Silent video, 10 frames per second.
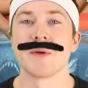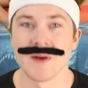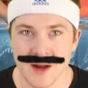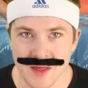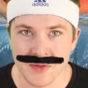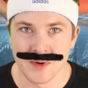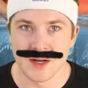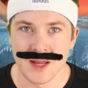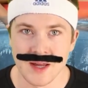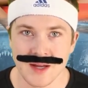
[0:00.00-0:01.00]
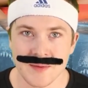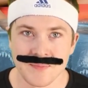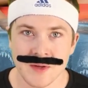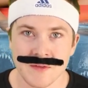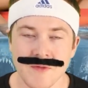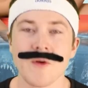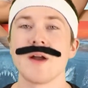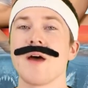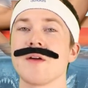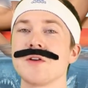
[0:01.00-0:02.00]
from Piranha 3D. For
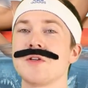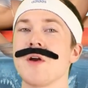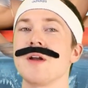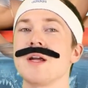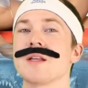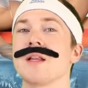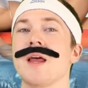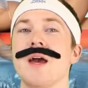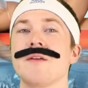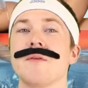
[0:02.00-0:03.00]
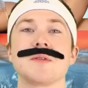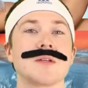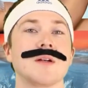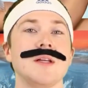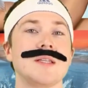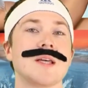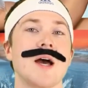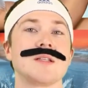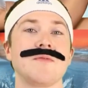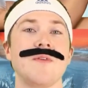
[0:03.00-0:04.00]
another journey into the land of absurdly
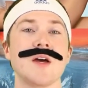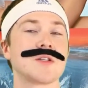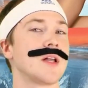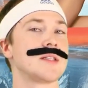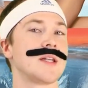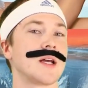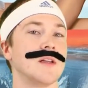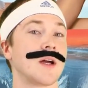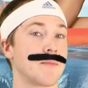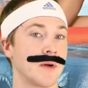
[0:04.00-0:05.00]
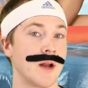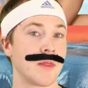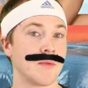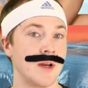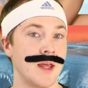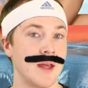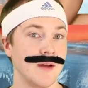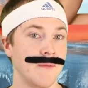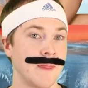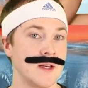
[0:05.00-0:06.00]
sized fish, let's take a look at Piranha
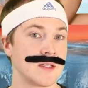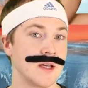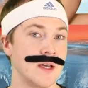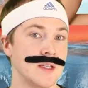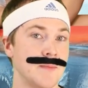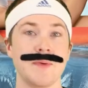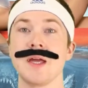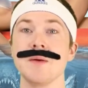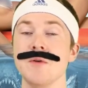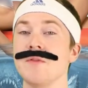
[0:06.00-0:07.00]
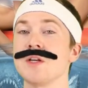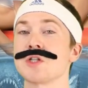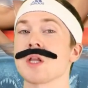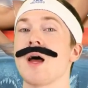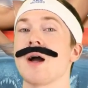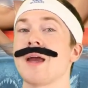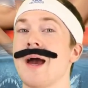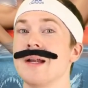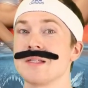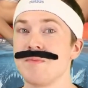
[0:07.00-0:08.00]
3D. This is B-movie schlock
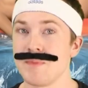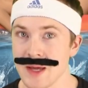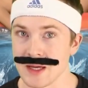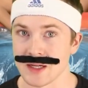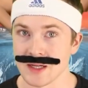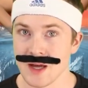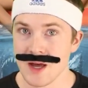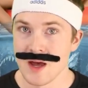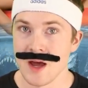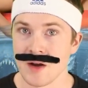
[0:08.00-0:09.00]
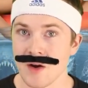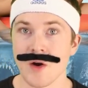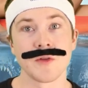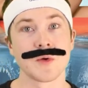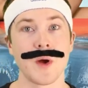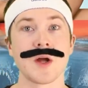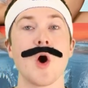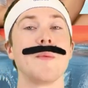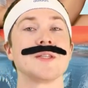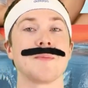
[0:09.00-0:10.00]
at its peak. An earthquake
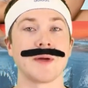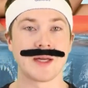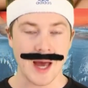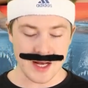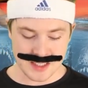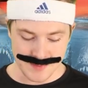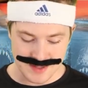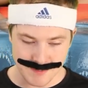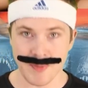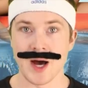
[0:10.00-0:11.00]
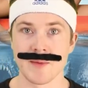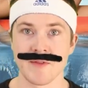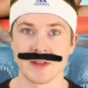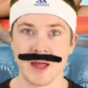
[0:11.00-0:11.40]
opens up a chasm at the bottom of a